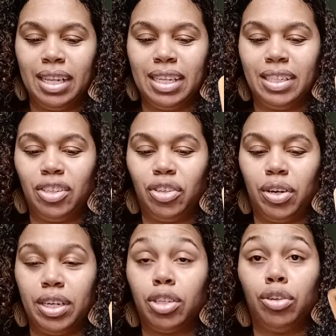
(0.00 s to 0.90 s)
Listen to
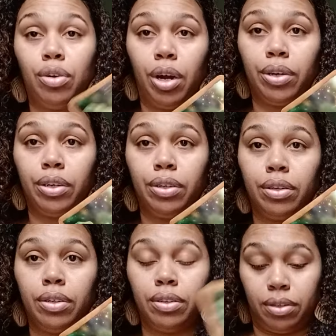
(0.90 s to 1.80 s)
your intu. You heard her.
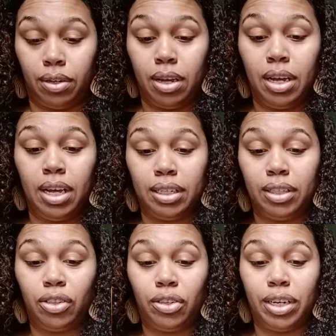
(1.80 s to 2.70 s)

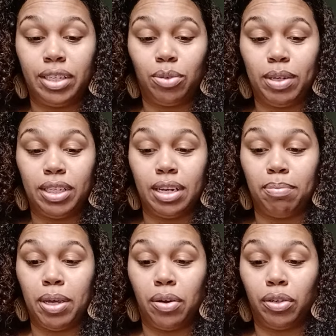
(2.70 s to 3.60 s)
Listen to your intuition and
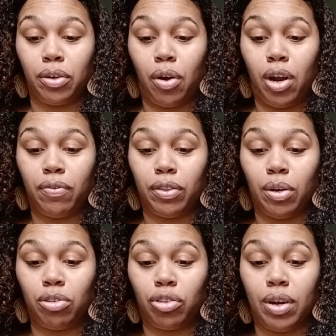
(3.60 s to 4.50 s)
be on your guard for
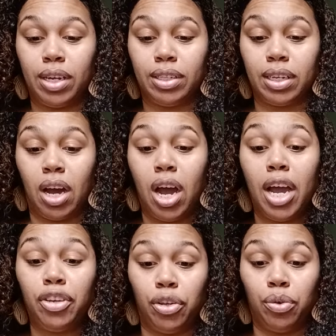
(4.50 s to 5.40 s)
those trying to
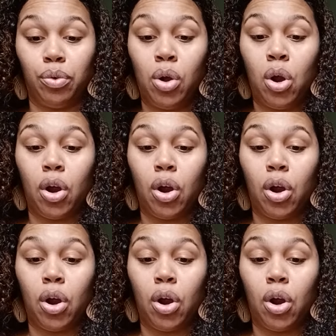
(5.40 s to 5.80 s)
con you